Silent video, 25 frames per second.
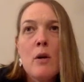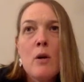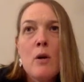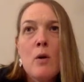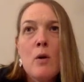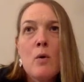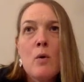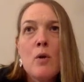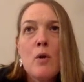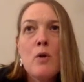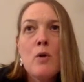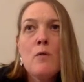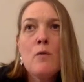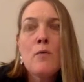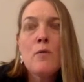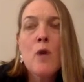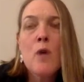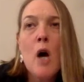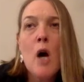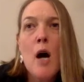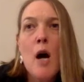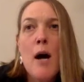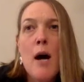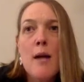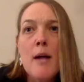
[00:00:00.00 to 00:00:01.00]
you've
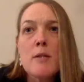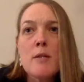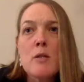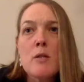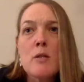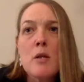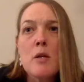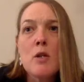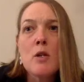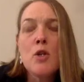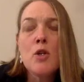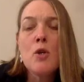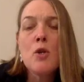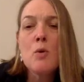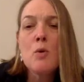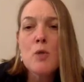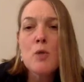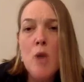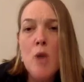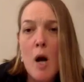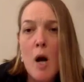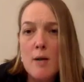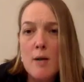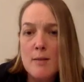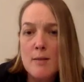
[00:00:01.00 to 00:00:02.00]
got
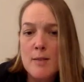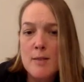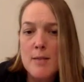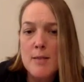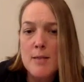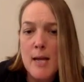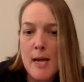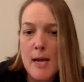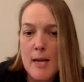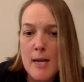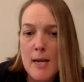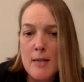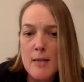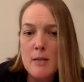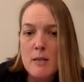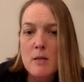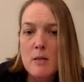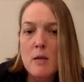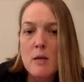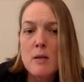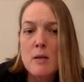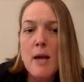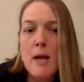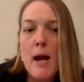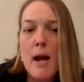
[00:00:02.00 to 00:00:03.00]
Utah State
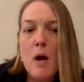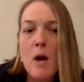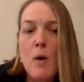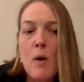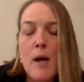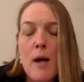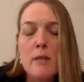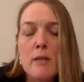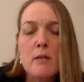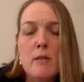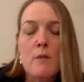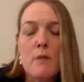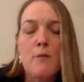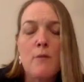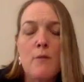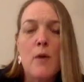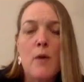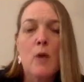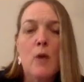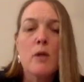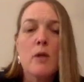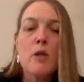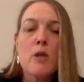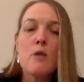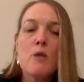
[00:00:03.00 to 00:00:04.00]
now has a
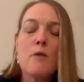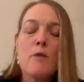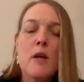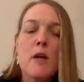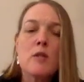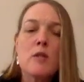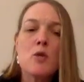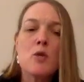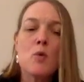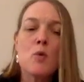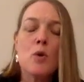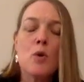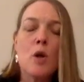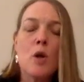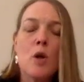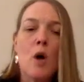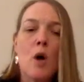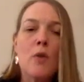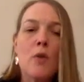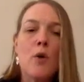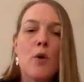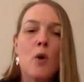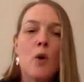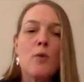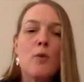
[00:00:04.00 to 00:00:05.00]
fairly new vet school,
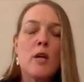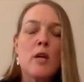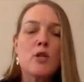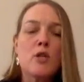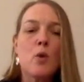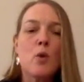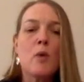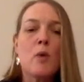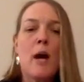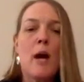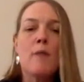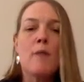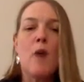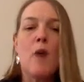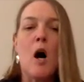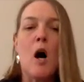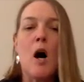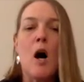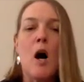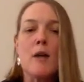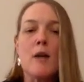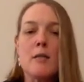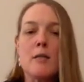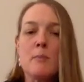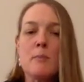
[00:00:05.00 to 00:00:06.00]
although they don't have a
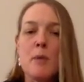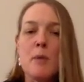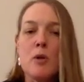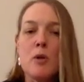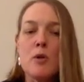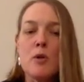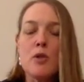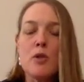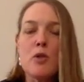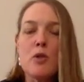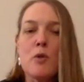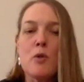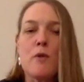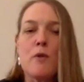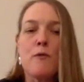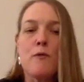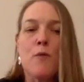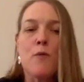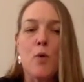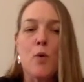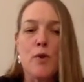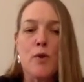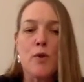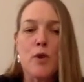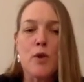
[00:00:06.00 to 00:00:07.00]
hospital. So the
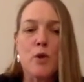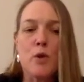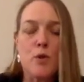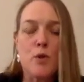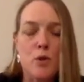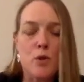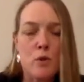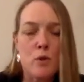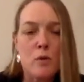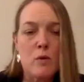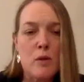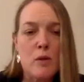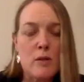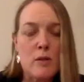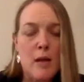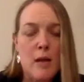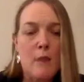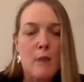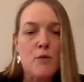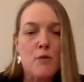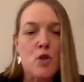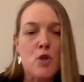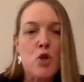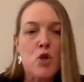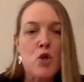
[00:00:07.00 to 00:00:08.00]
fourth year students
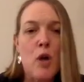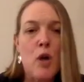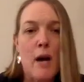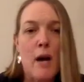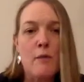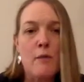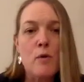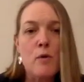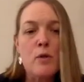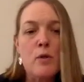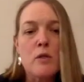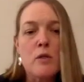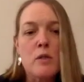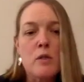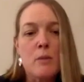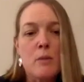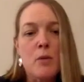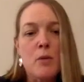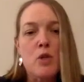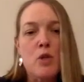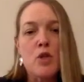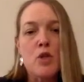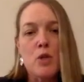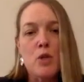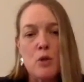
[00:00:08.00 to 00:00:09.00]
have to travel to
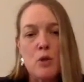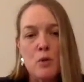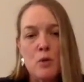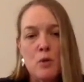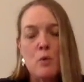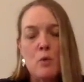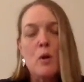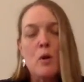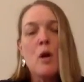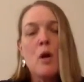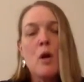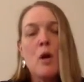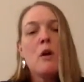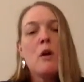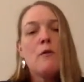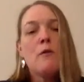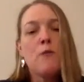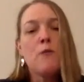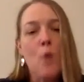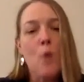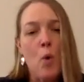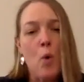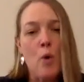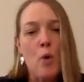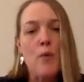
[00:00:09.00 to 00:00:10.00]
WSU
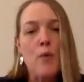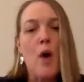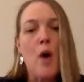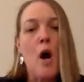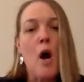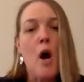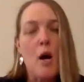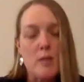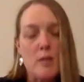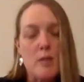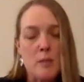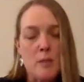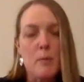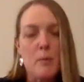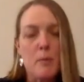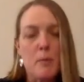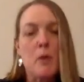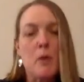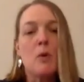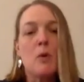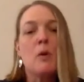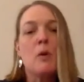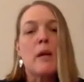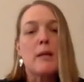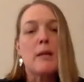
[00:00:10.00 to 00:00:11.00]
for the
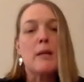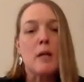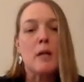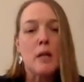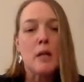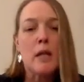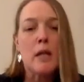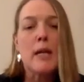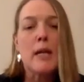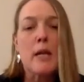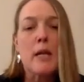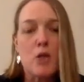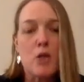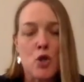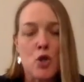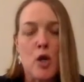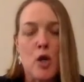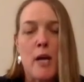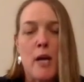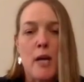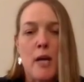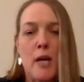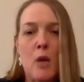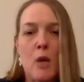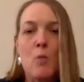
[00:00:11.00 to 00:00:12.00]
hospital and clinic
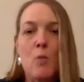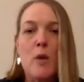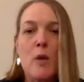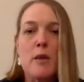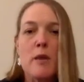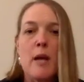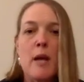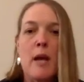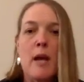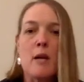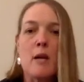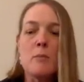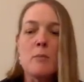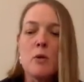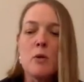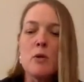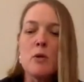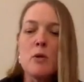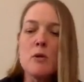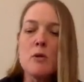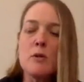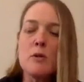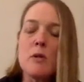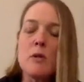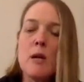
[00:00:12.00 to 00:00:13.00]
training with
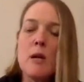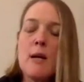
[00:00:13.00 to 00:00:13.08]
animals.